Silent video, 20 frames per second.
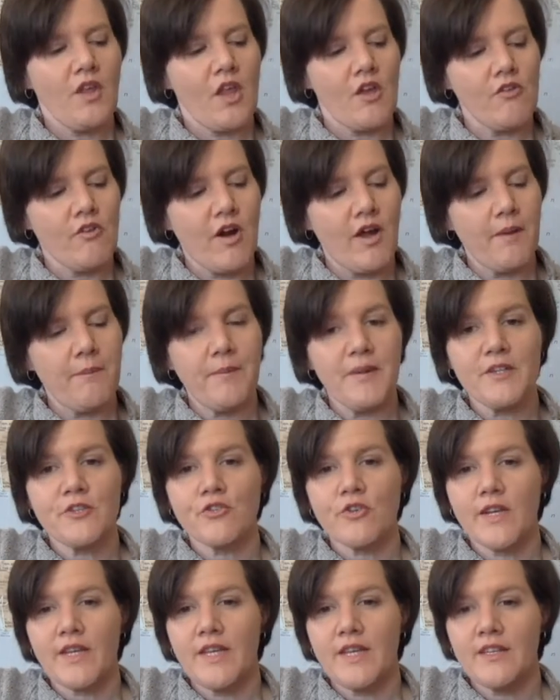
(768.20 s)
All right, bit
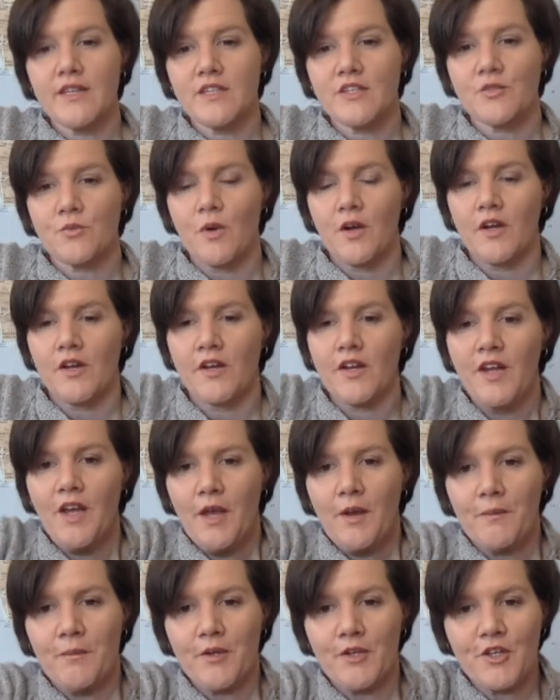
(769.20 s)
tricky this
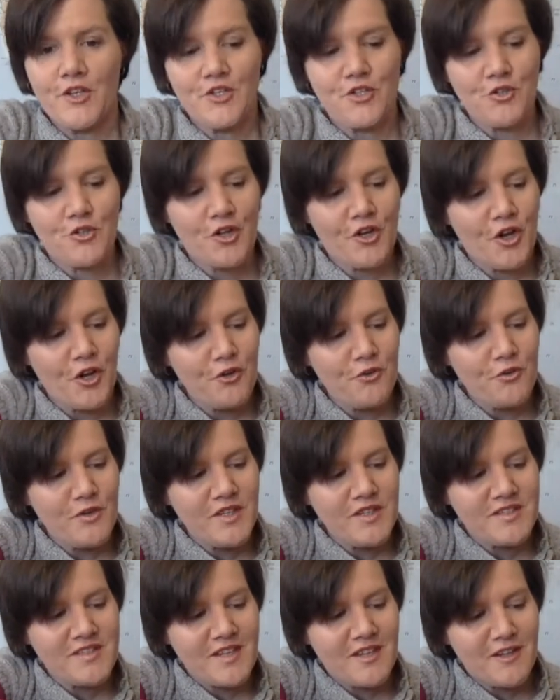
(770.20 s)
one, because you can
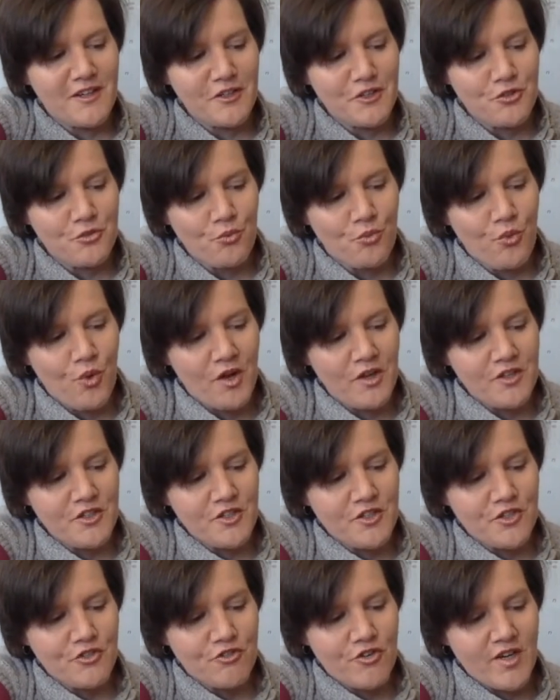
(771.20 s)
only touch 1
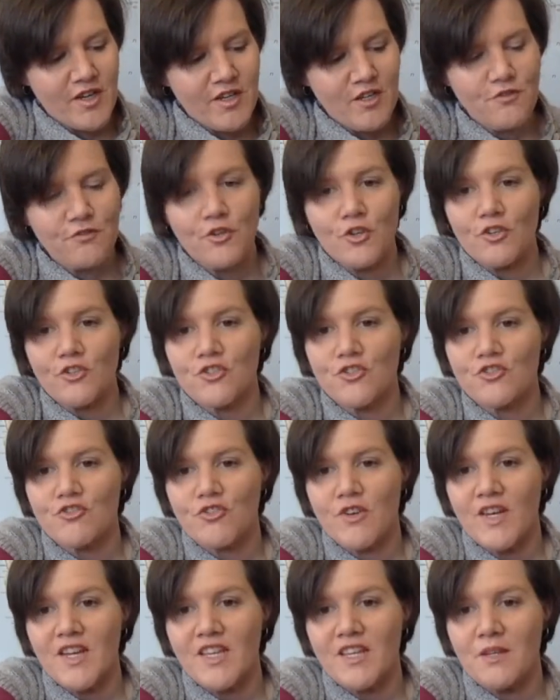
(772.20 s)
string. You've got a
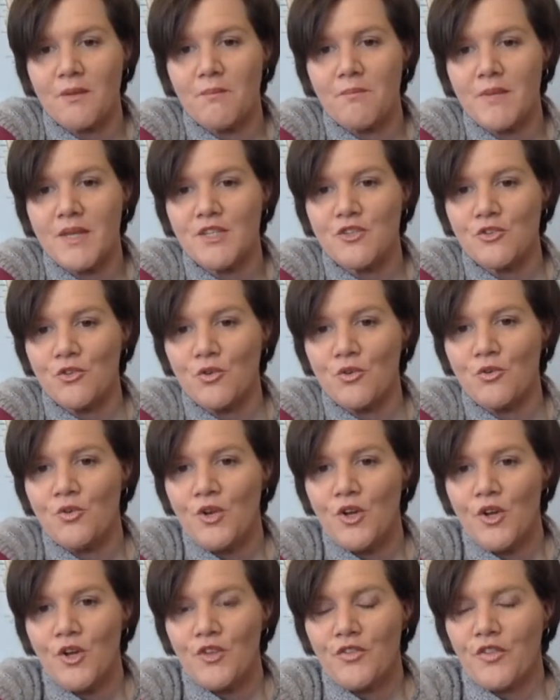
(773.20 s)
string in the middle
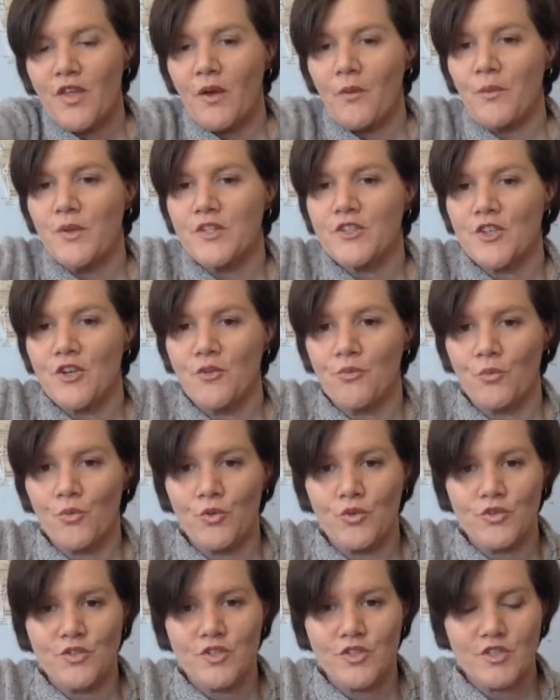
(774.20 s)
that we don't
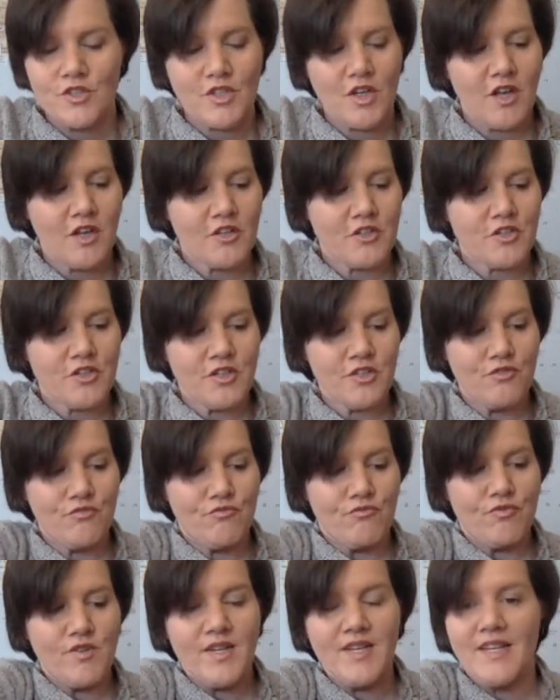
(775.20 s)
want to touch, and it's
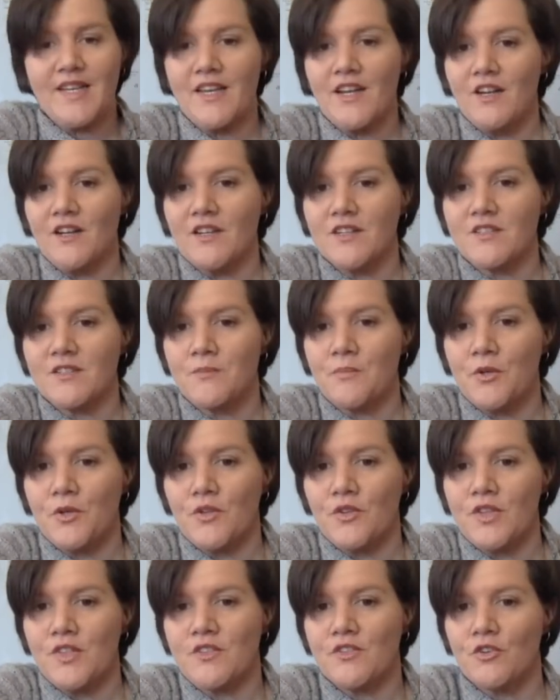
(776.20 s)
really hard to put
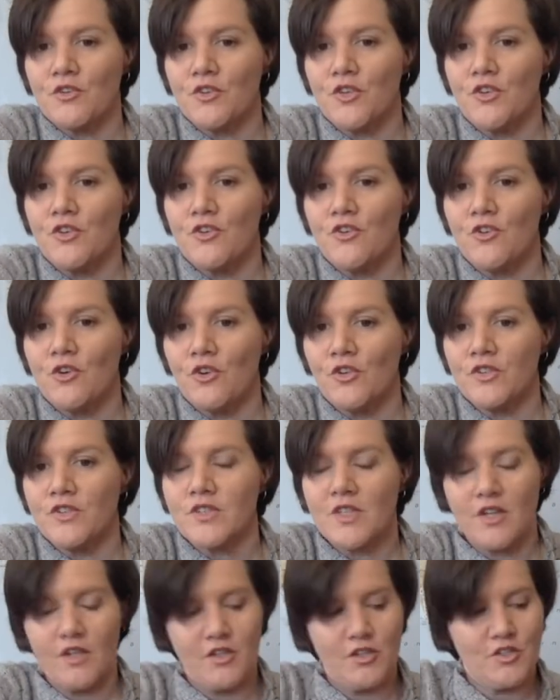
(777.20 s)
these on and not
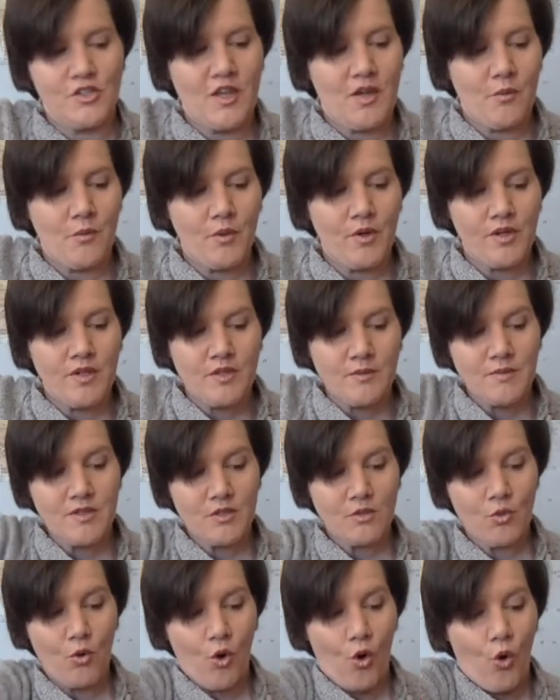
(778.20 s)
touch that one in the
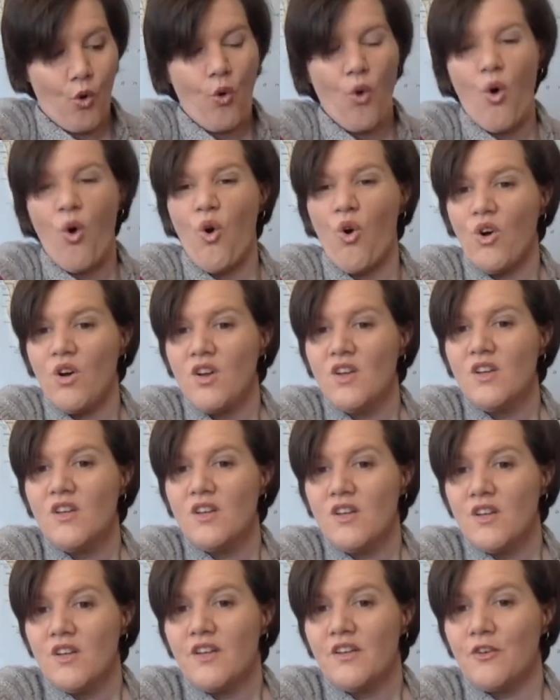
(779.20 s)
middle, or
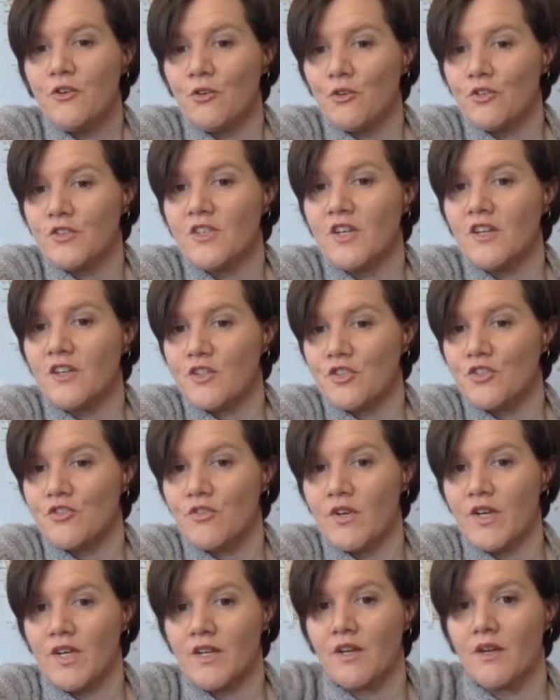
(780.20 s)
not touch
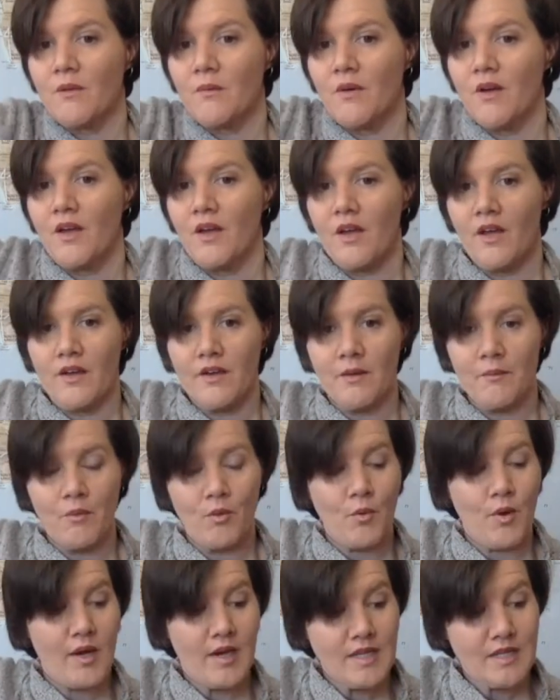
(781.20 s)
string number
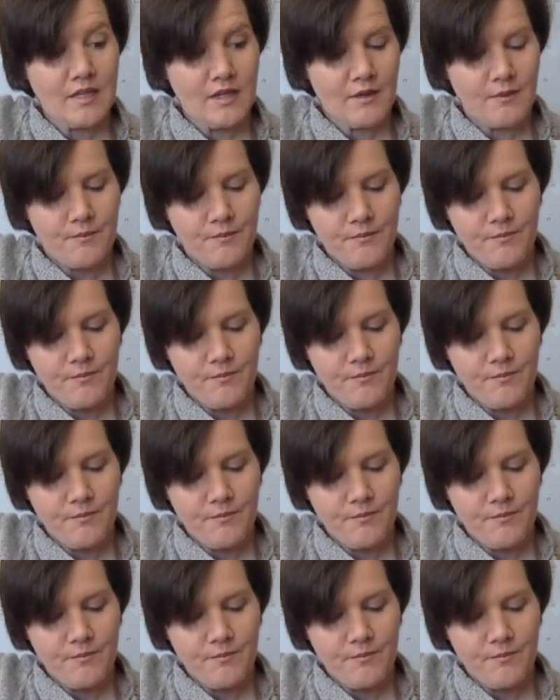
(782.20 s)
1 either.